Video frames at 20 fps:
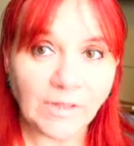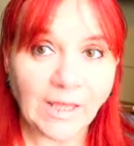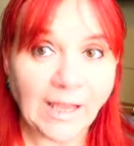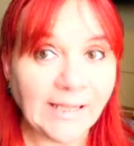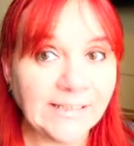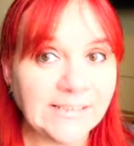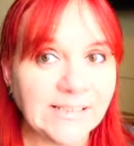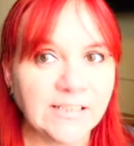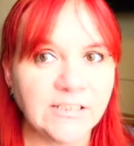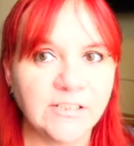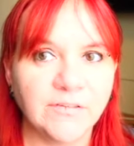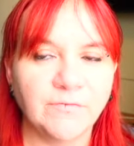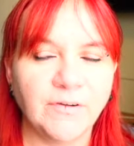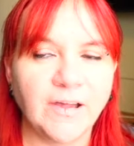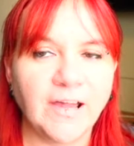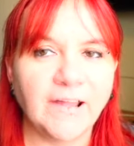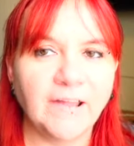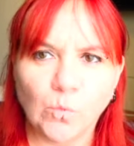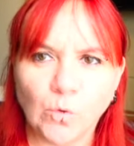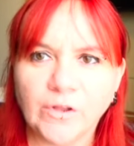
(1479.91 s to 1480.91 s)

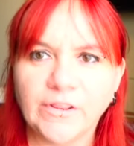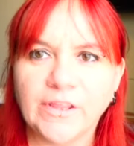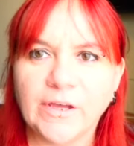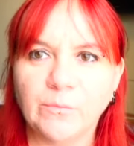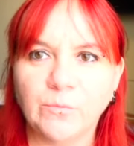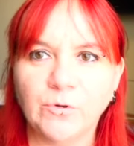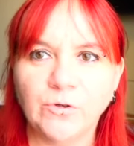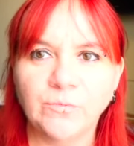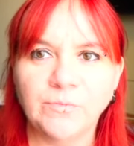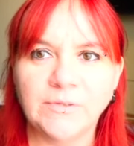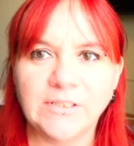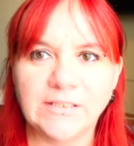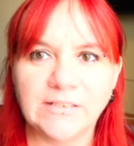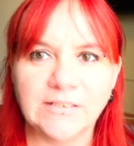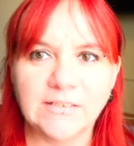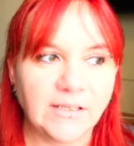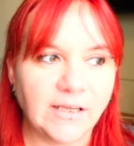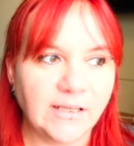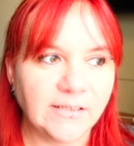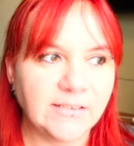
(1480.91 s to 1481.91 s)
Identify what their wound
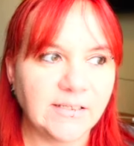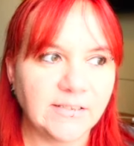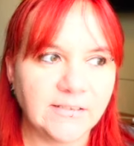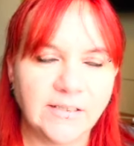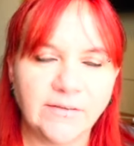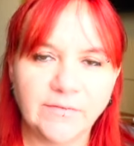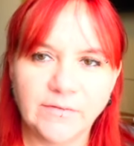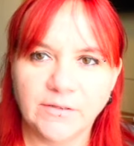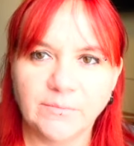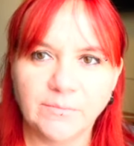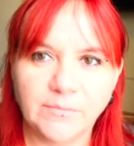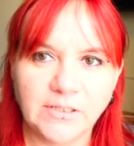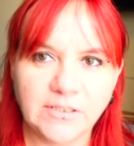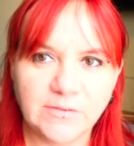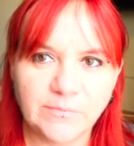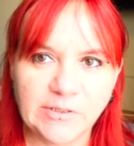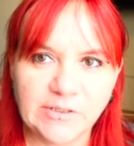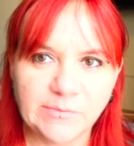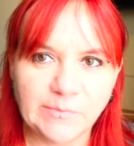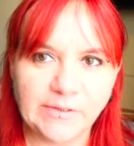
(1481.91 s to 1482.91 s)
is that has given them this
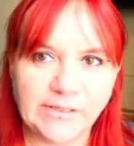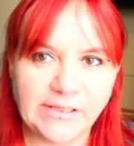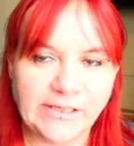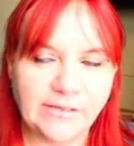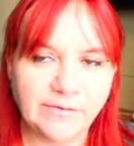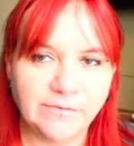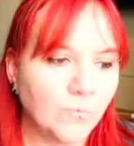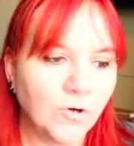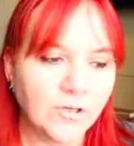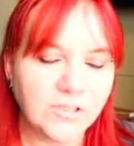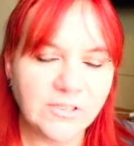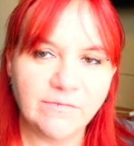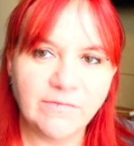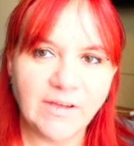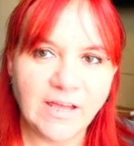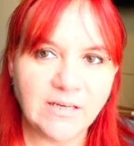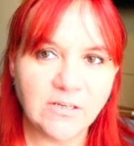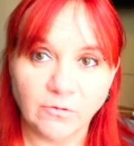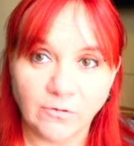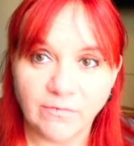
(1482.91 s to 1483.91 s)
misbelief. What
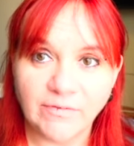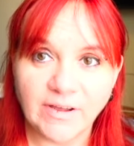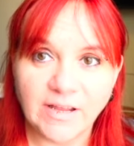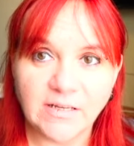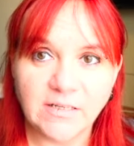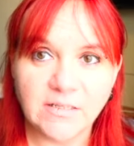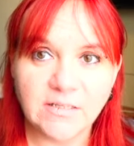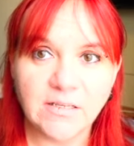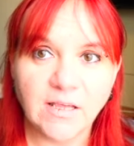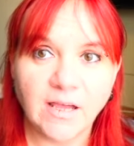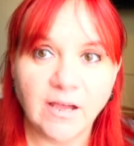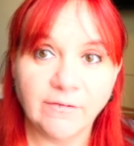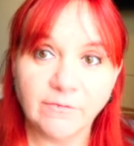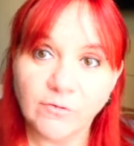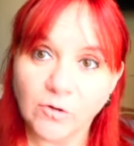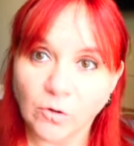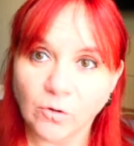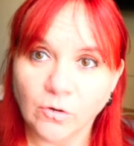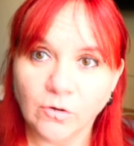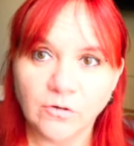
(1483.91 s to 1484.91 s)
event or events have
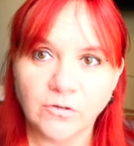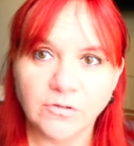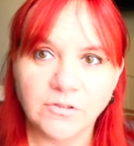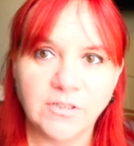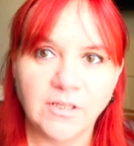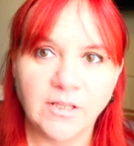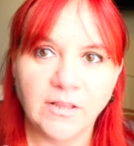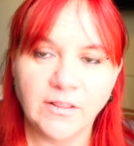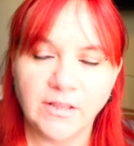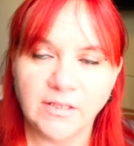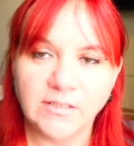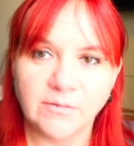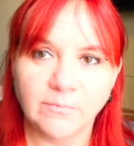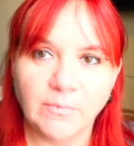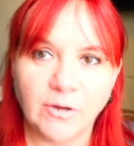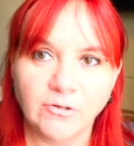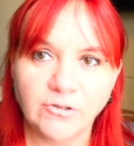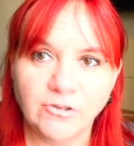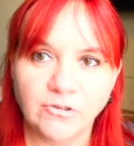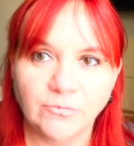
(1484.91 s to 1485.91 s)
caused this
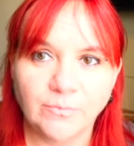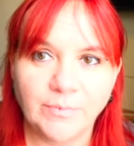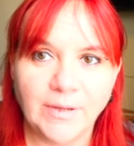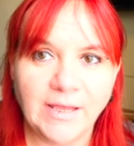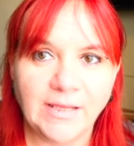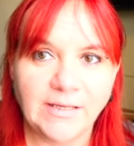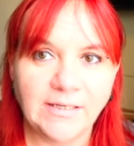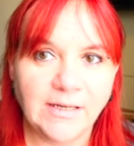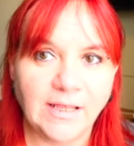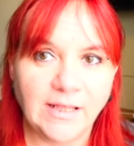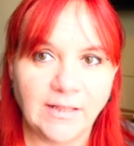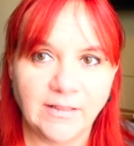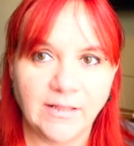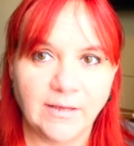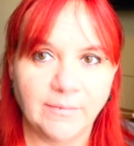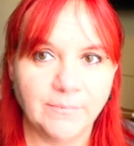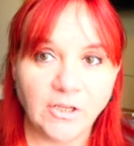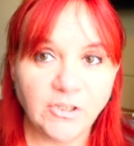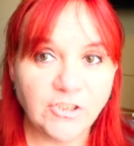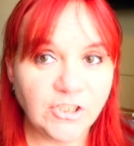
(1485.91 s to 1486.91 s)
emotional pain in
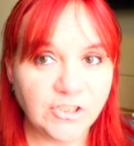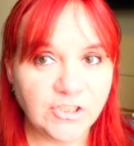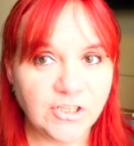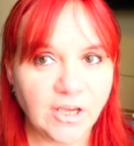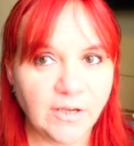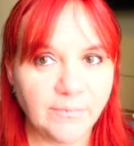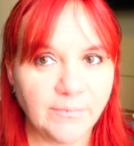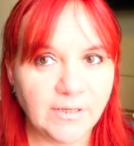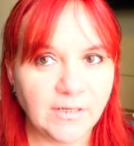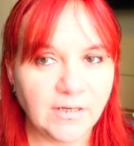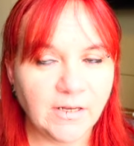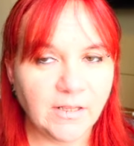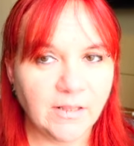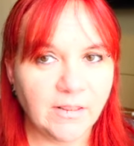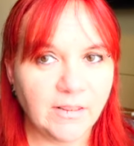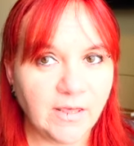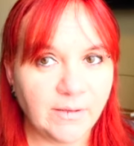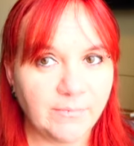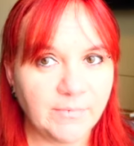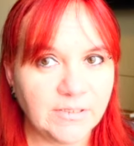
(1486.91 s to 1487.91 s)
them. Determine
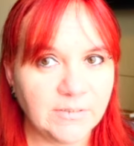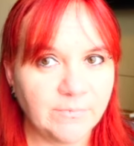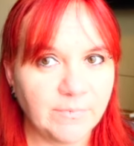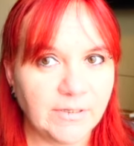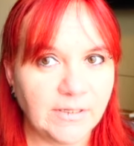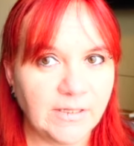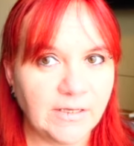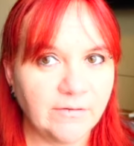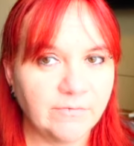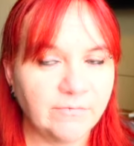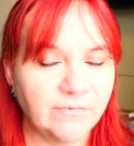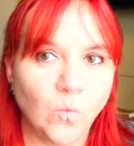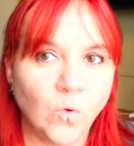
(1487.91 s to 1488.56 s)
their misbelief.